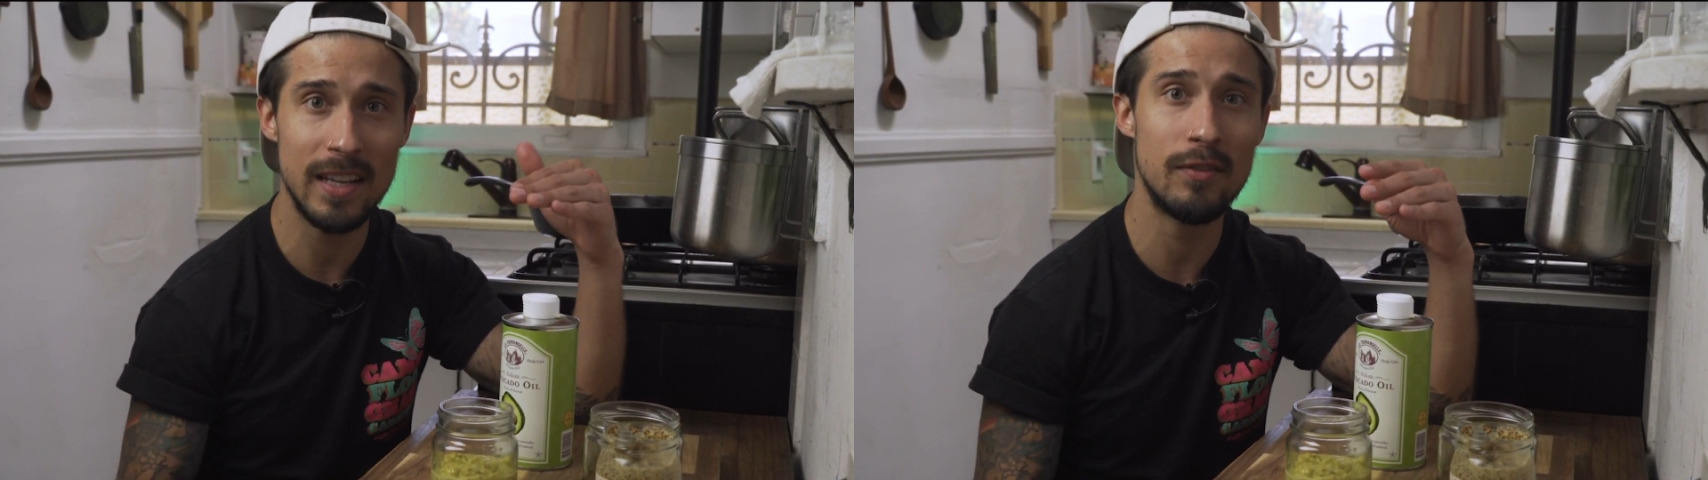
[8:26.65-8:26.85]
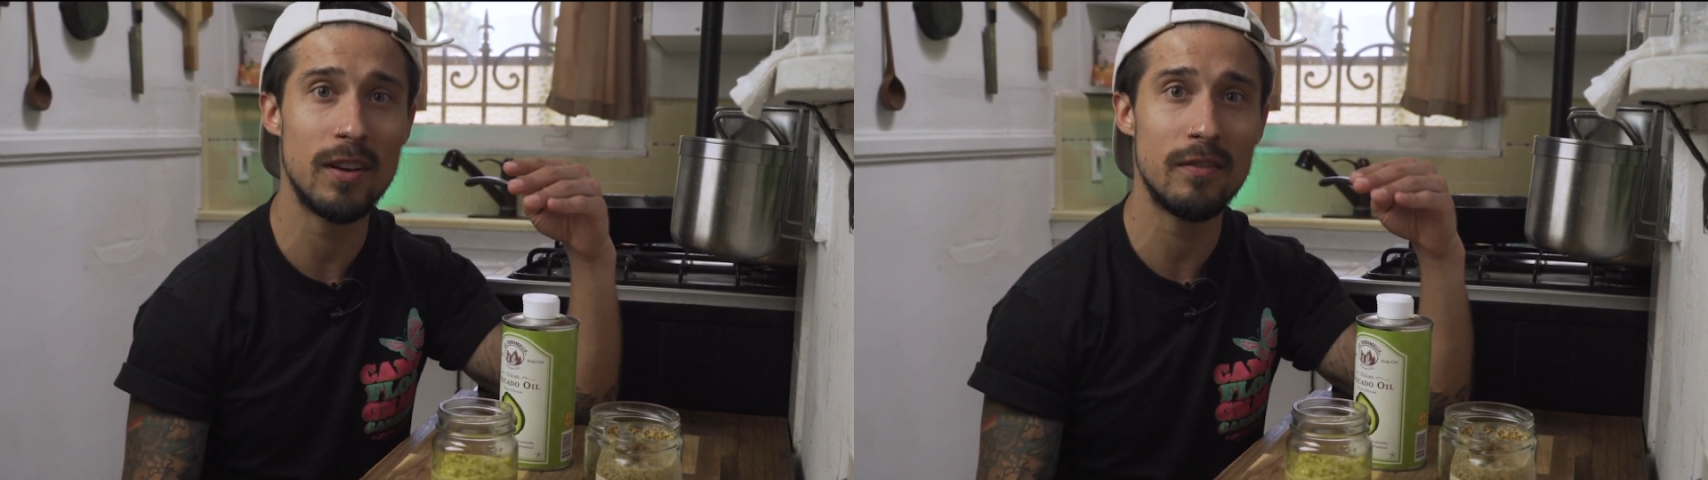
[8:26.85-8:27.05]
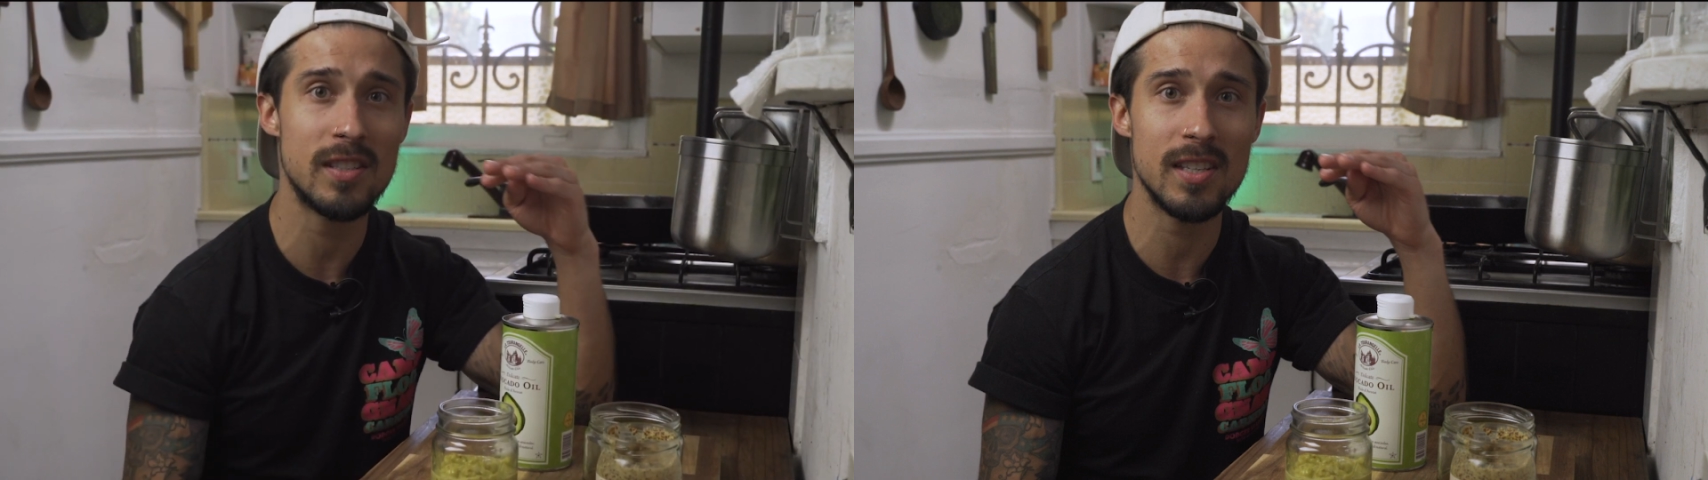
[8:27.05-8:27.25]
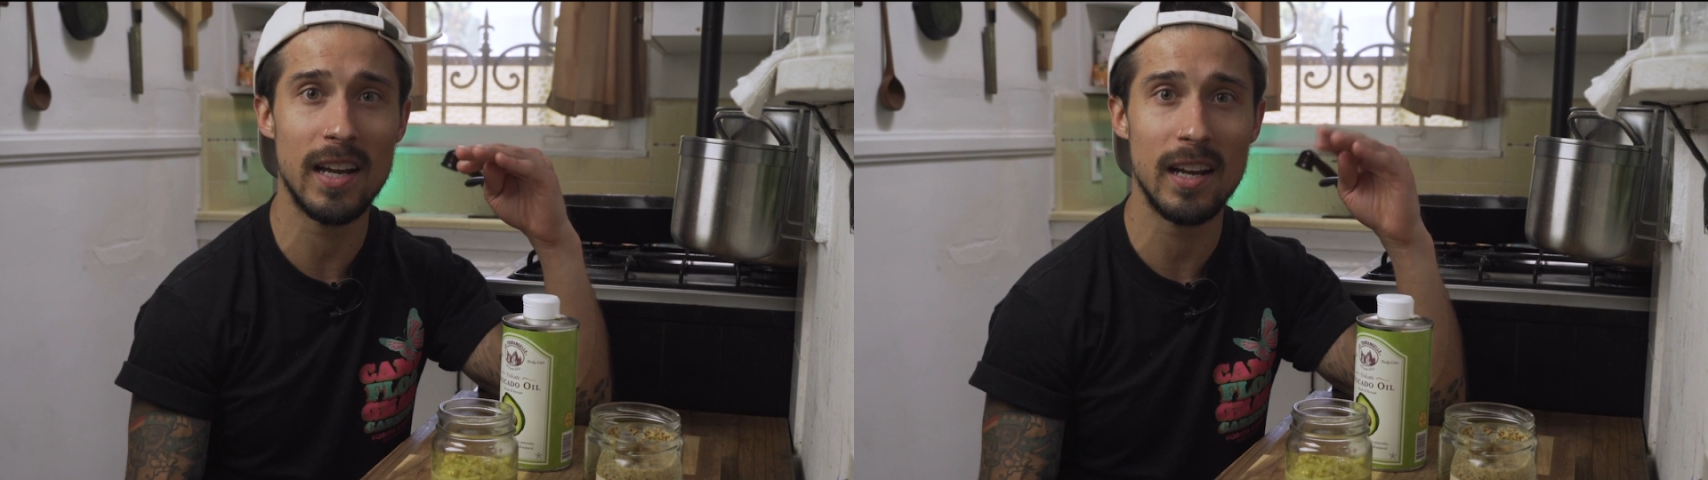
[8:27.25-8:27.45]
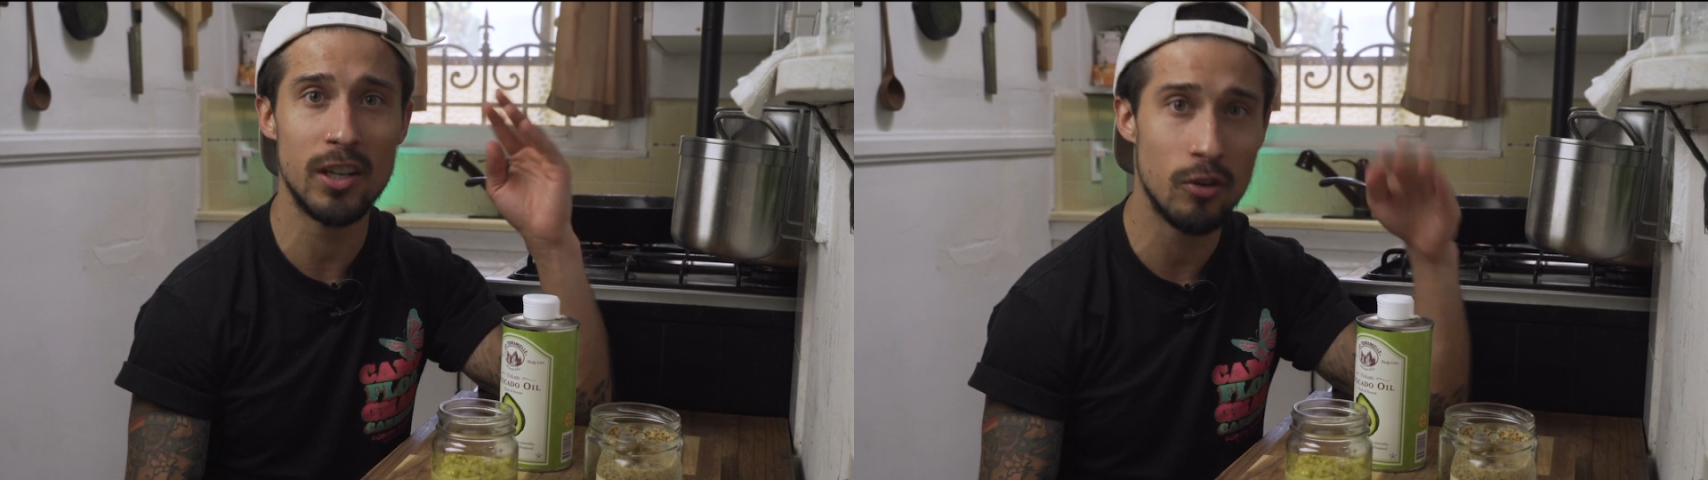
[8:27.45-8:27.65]
Even if it's
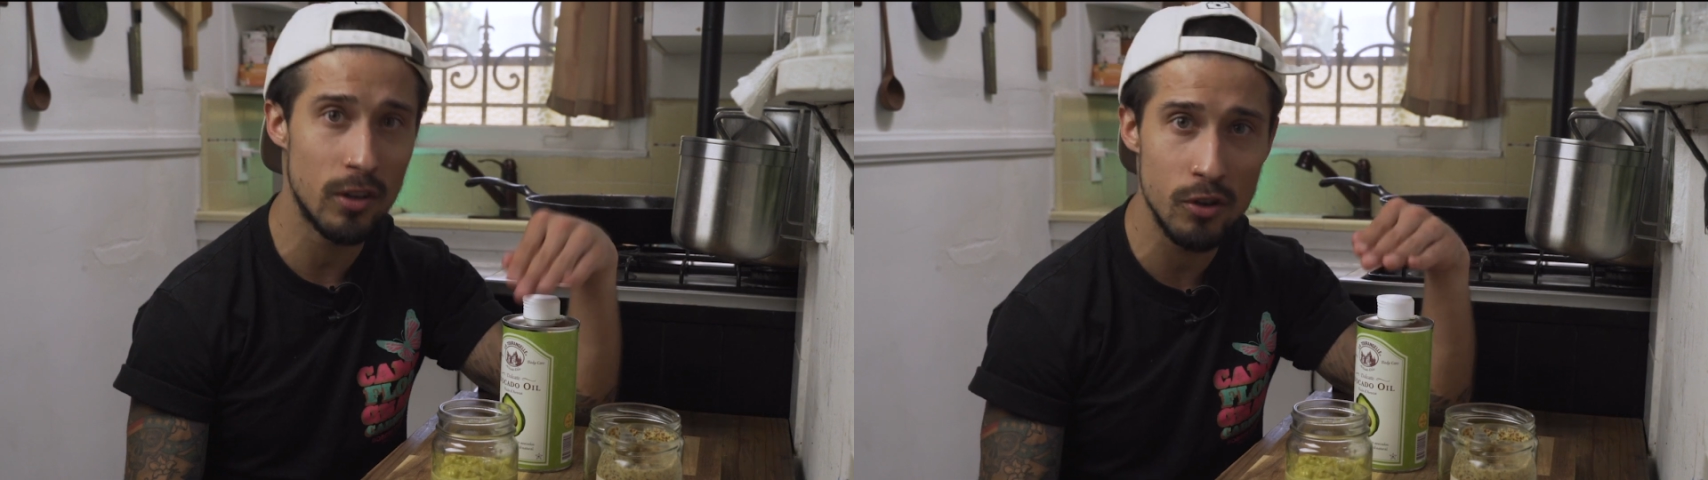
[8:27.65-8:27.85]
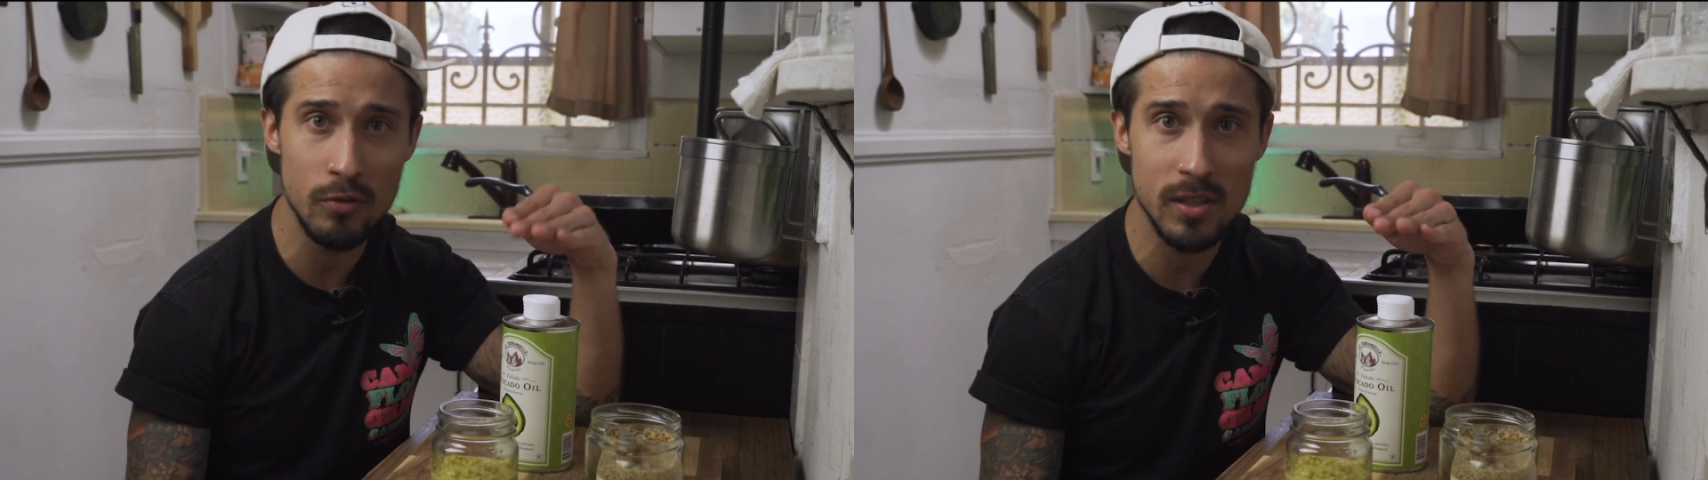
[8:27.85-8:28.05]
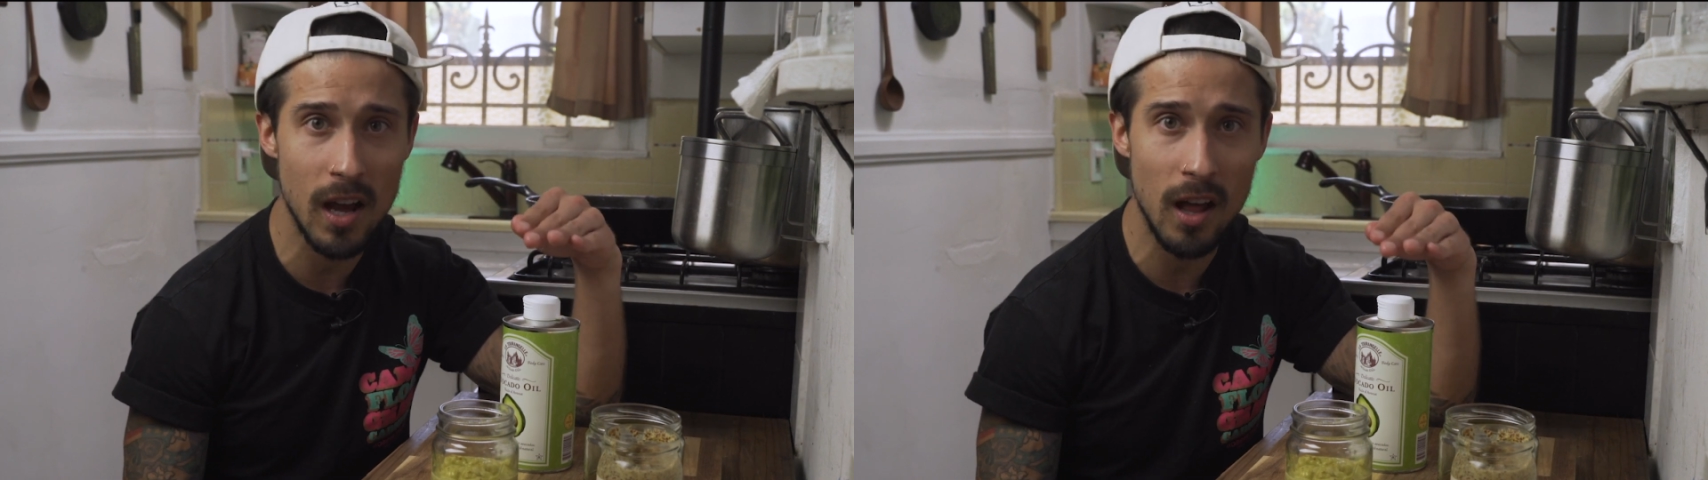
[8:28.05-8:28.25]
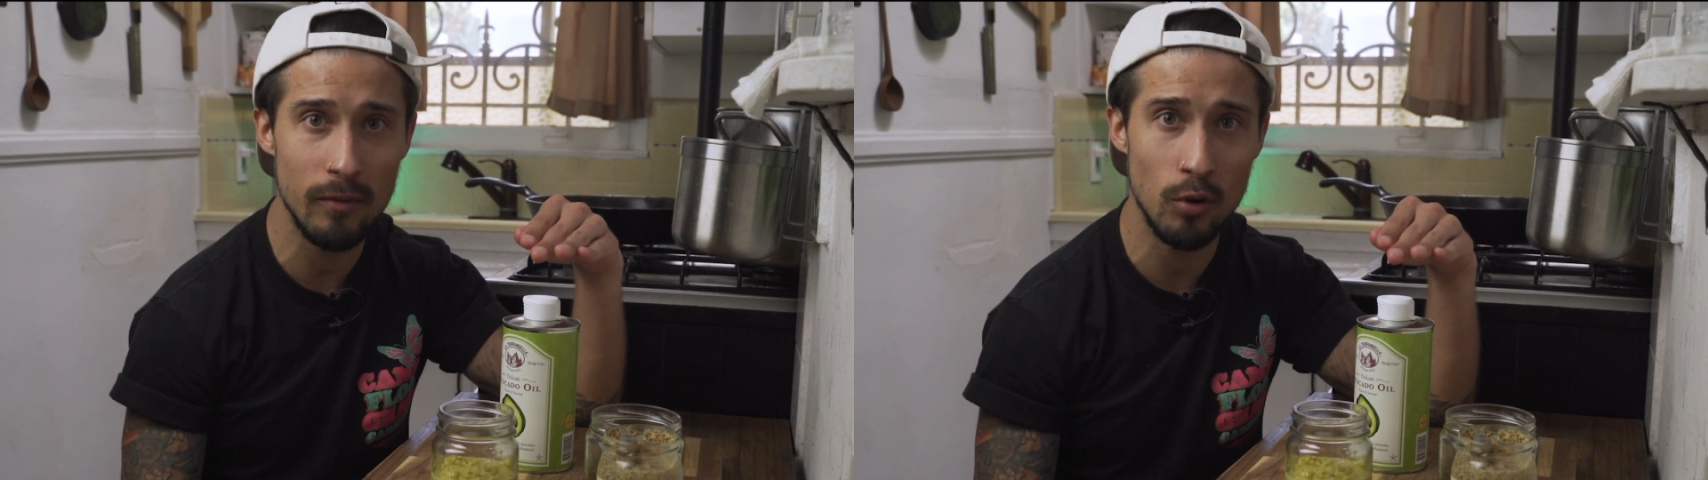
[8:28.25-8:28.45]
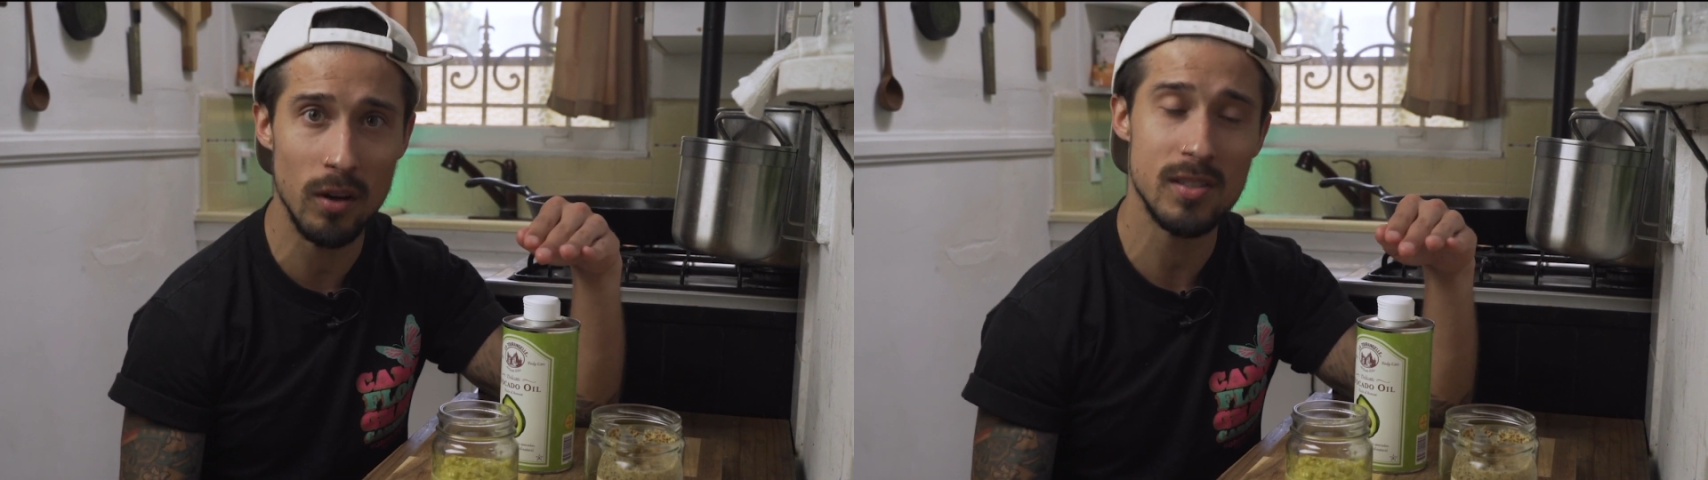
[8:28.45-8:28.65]
like they're using
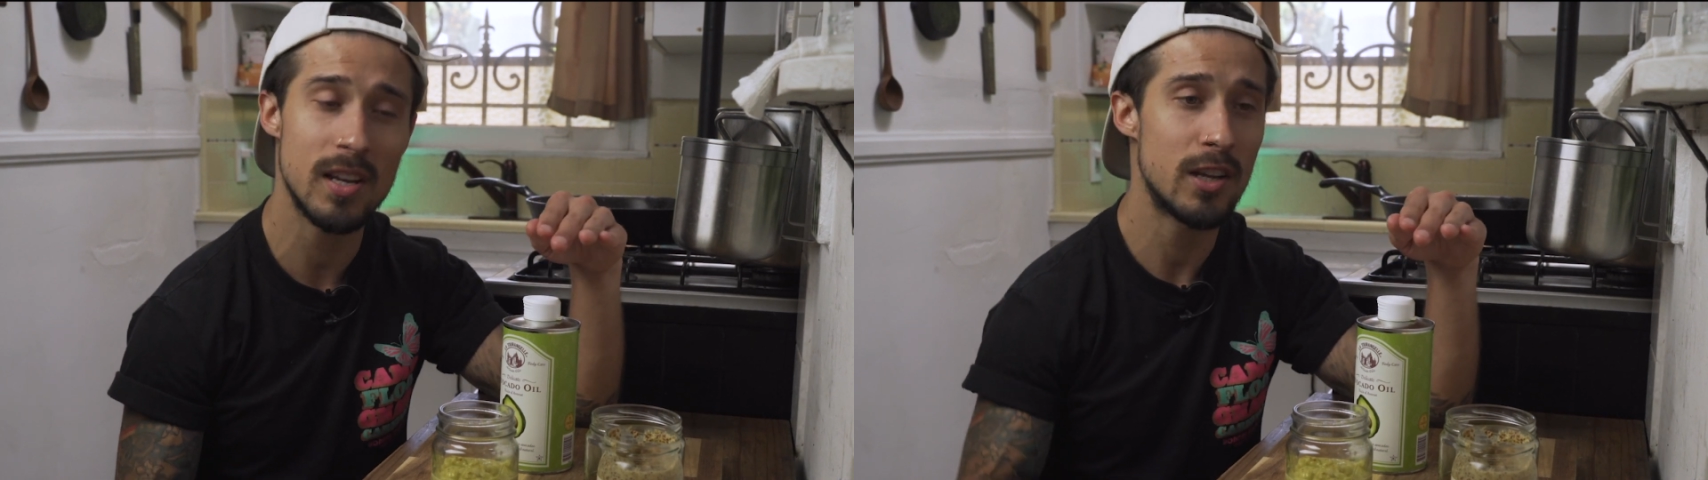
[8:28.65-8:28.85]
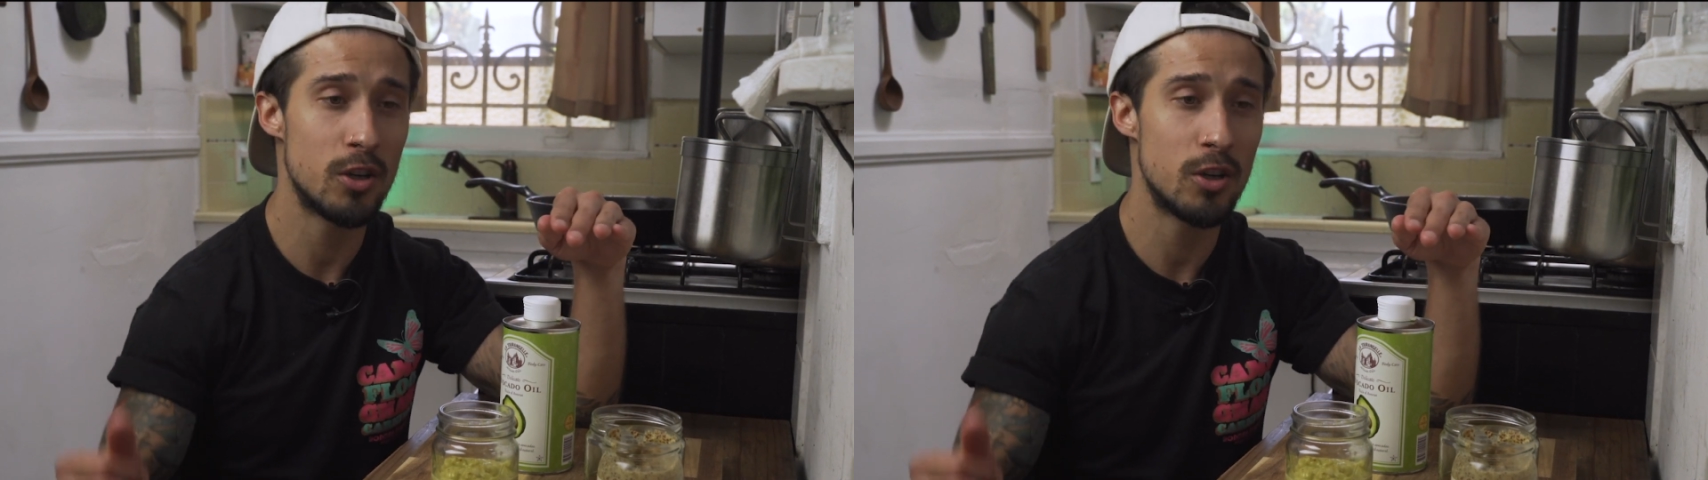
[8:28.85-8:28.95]
olive oils,